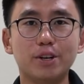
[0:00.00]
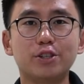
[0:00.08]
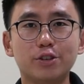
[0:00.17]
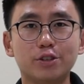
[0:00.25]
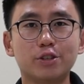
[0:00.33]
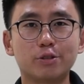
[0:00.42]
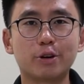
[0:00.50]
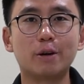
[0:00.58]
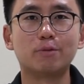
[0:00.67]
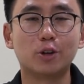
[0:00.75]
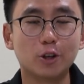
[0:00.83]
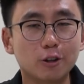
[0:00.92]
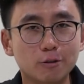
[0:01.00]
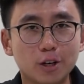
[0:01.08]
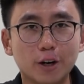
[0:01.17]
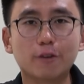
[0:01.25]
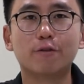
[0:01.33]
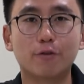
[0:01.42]
Make sure to subscribe to our YouTube
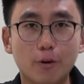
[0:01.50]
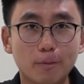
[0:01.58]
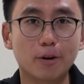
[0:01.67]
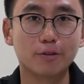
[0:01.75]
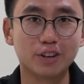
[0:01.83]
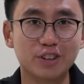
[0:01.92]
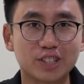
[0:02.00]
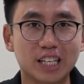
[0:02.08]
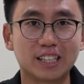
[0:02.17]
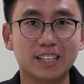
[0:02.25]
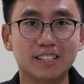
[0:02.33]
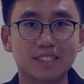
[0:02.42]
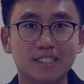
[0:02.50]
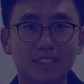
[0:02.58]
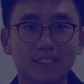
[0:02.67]
channel for more videos like this.